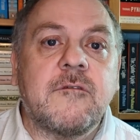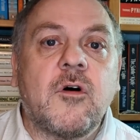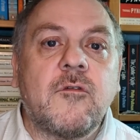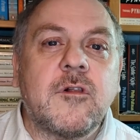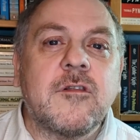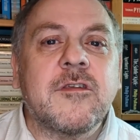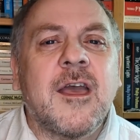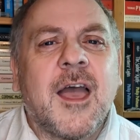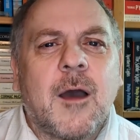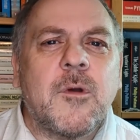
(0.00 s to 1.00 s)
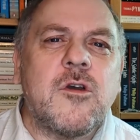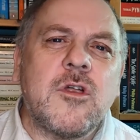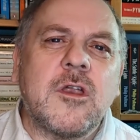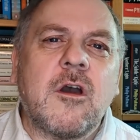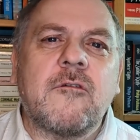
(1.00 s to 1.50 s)
novels, and we're
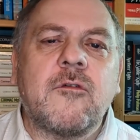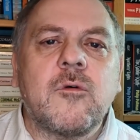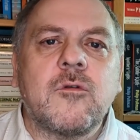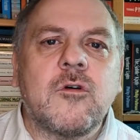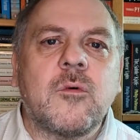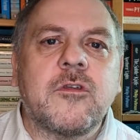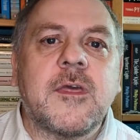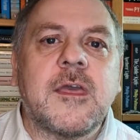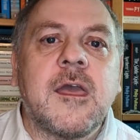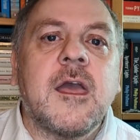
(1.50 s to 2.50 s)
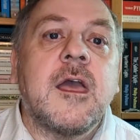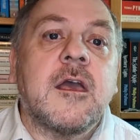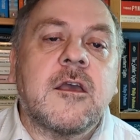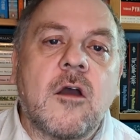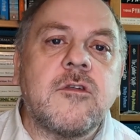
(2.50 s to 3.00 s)
usually going towards the
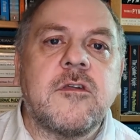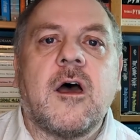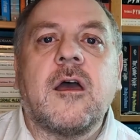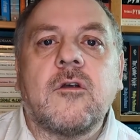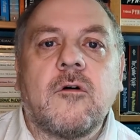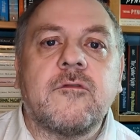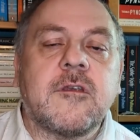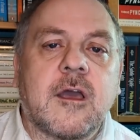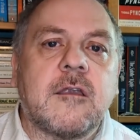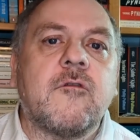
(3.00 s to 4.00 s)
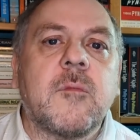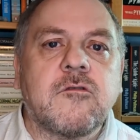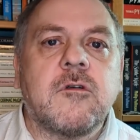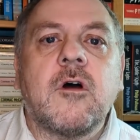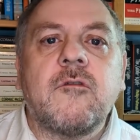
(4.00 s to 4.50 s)
cosy side of detective or
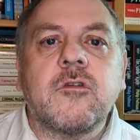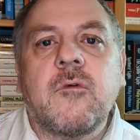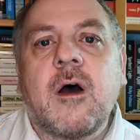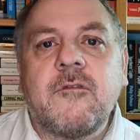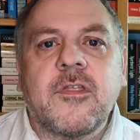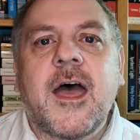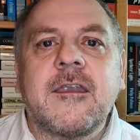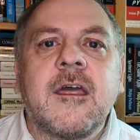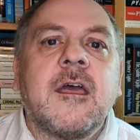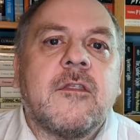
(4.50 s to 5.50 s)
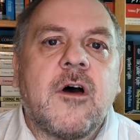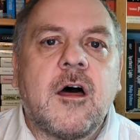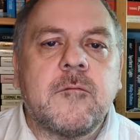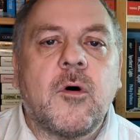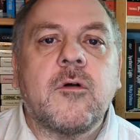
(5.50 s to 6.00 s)
mystery novels rather than the
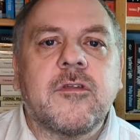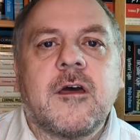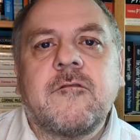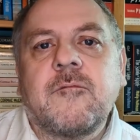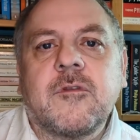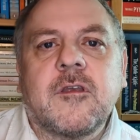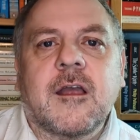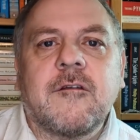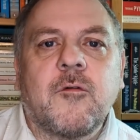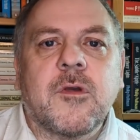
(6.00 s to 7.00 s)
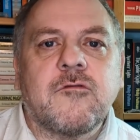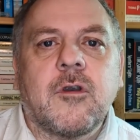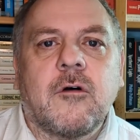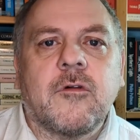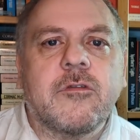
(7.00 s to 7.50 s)
hard-boiled side of detective or mystery
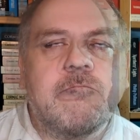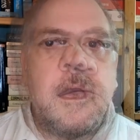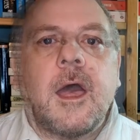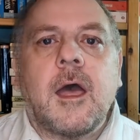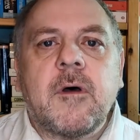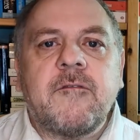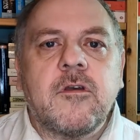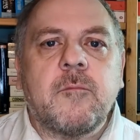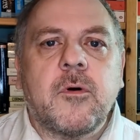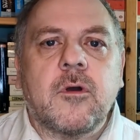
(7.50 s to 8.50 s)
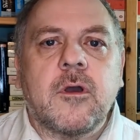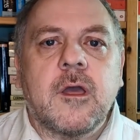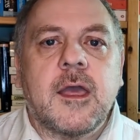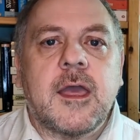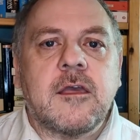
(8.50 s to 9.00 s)
novels. And my first book
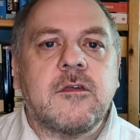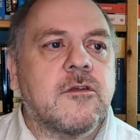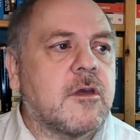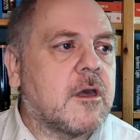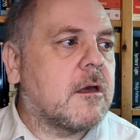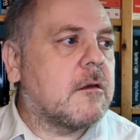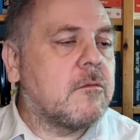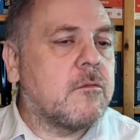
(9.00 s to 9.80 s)
is uh,